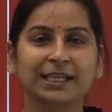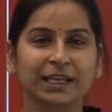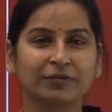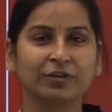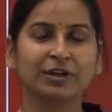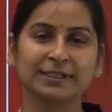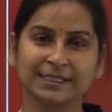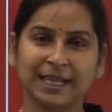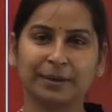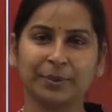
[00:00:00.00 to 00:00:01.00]
inverse
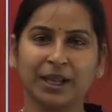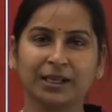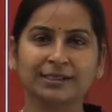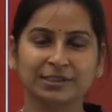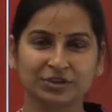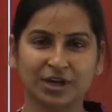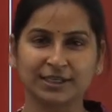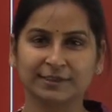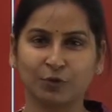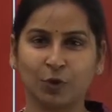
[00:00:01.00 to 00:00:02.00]
Laplace
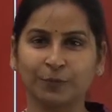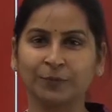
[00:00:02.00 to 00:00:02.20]
transform.